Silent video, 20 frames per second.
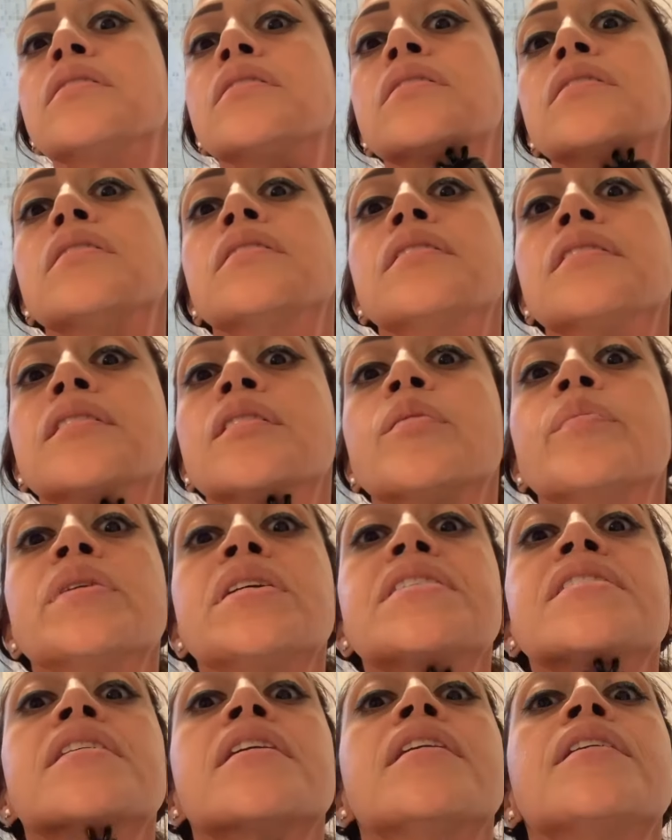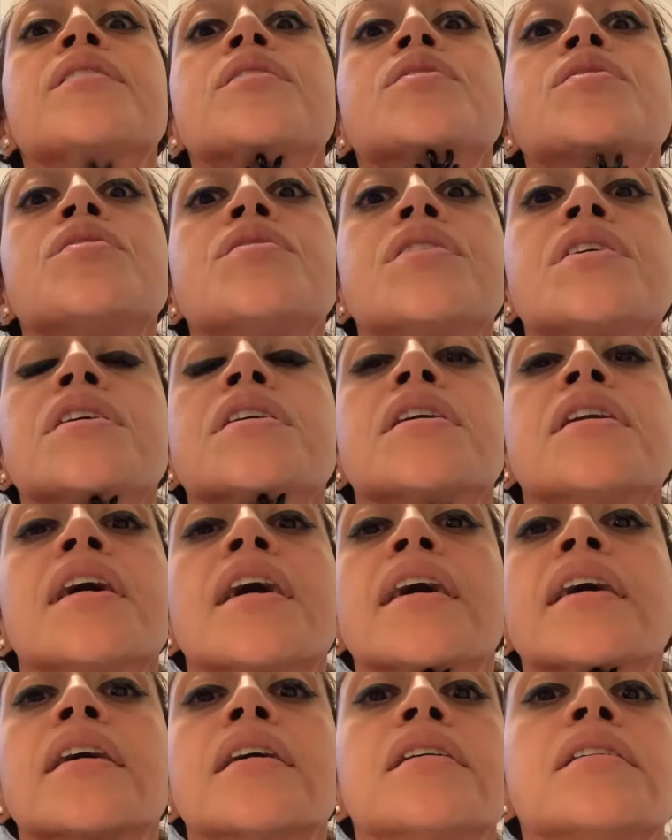And don't be scared to treat your
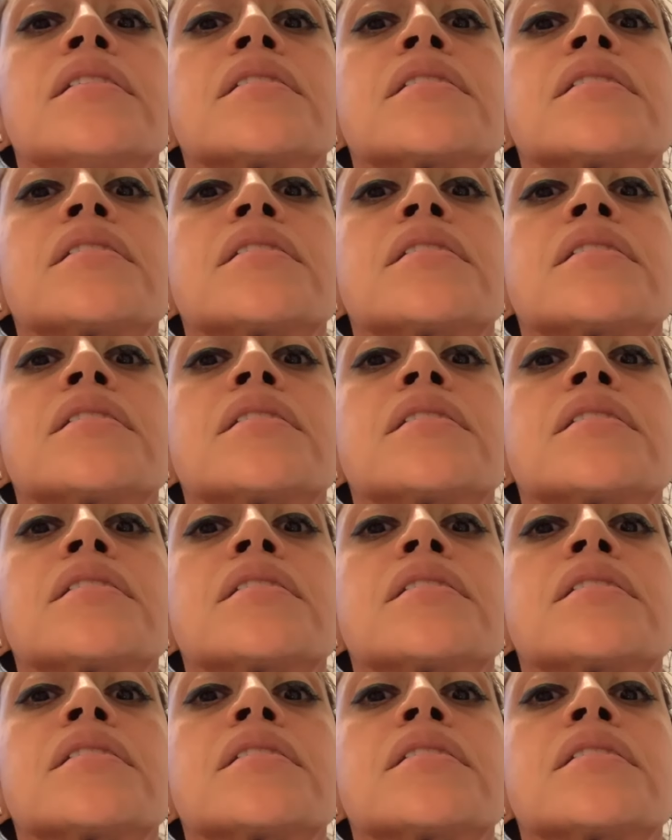neck.